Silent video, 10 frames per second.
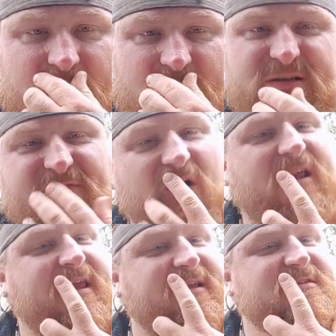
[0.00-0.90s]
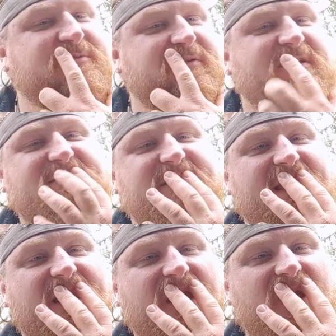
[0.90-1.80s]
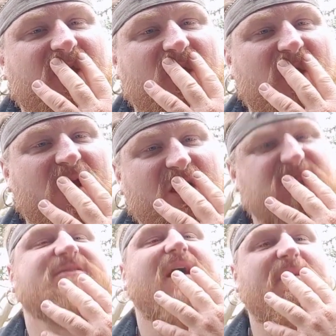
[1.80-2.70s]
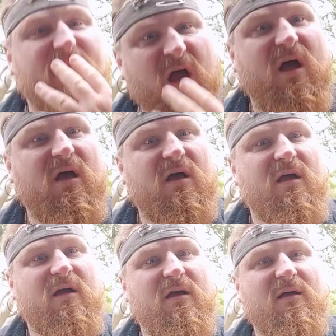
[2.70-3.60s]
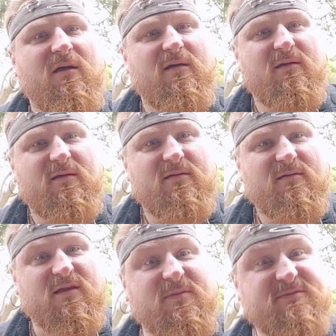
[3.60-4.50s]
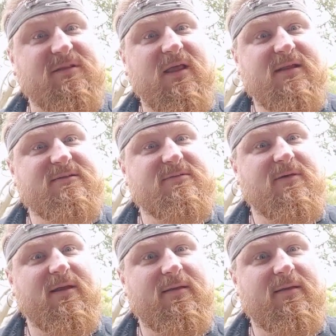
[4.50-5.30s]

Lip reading: So if I kiss with this thing, I'll stab you. Keeps the ladies away.